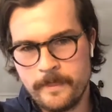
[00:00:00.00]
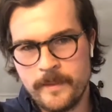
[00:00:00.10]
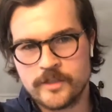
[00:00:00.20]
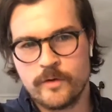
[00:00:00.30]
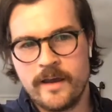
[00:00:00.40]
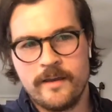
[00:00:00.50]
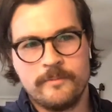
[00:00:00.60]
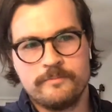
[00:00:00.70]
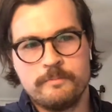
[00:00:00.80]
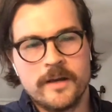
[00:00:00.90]
that's why
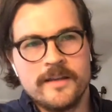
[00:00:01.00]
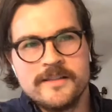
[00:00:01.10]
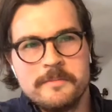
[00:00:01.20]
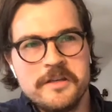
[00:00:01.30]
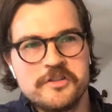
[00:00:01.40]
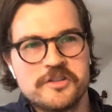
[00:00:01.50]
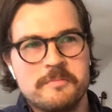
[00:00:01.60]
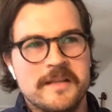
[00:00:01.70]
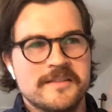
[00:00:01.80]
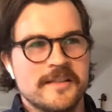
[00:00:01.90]
bucketing to me it just
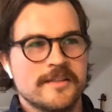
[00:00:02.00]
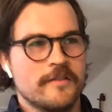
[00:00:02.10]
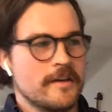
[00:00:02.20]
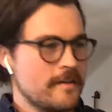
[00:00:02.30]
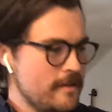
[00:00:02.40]
made sense of like